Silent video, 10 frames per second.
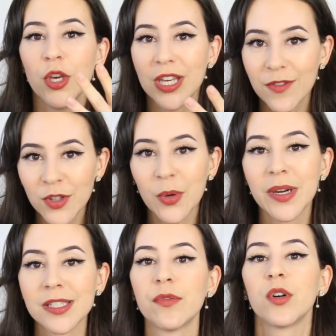even though
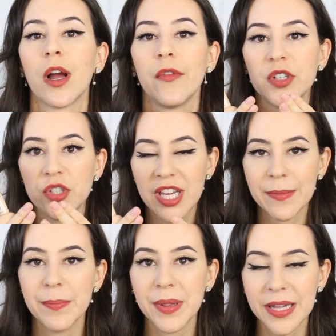it is full coverage, you
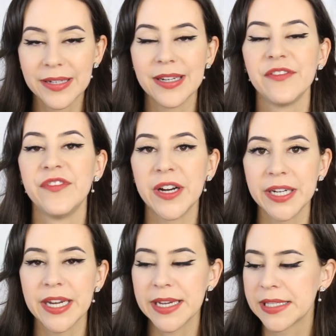can blend it
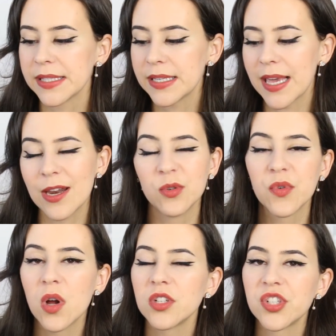very nicely, and
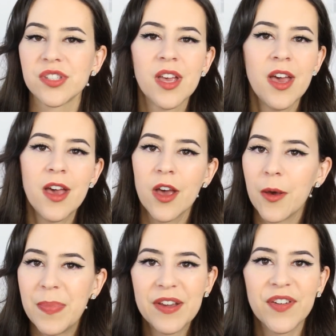overall just
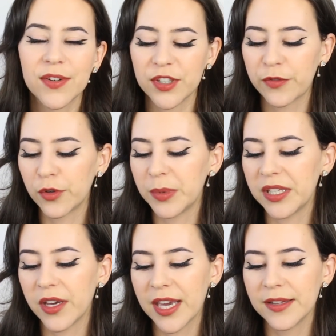a big favorite for
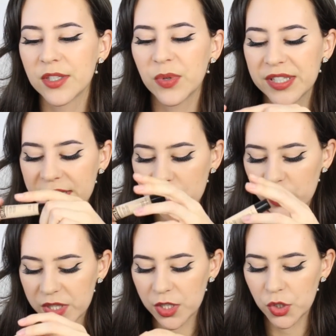me. Again, this one is a
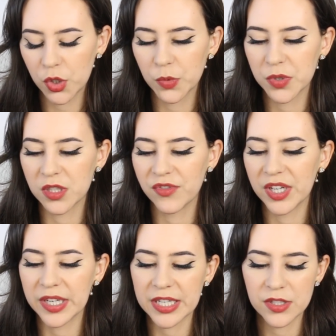squeezy tube, so it's
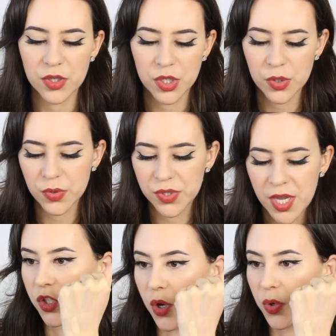very easy to use.
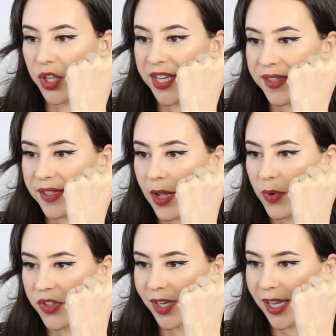So you can see that
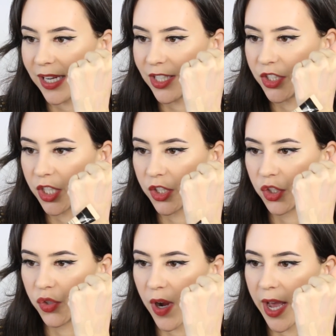once again, it does
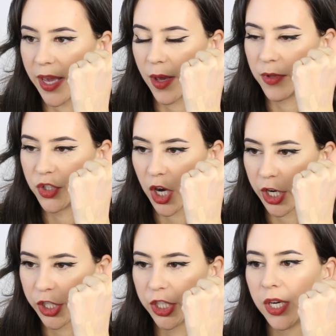dry
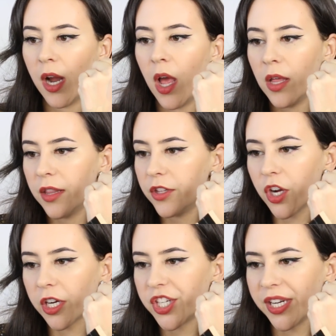darker. The
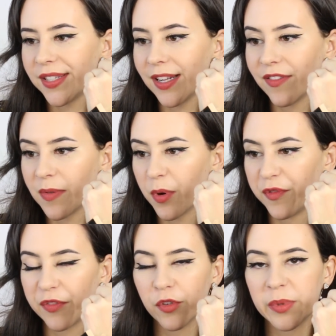dark shade is definitely
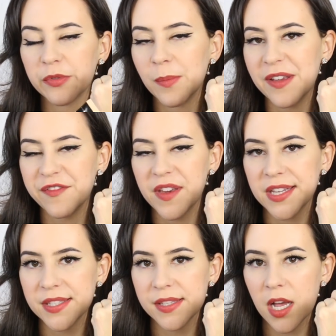perfect for me for my
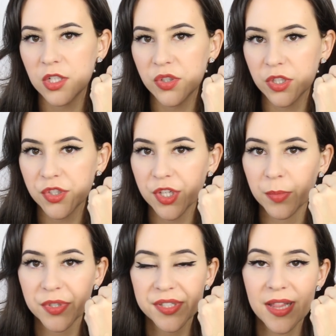face during the
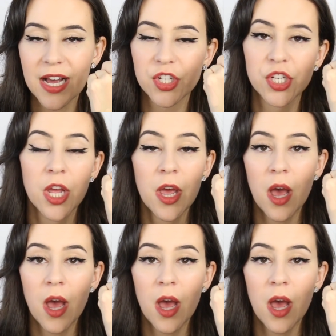summer slash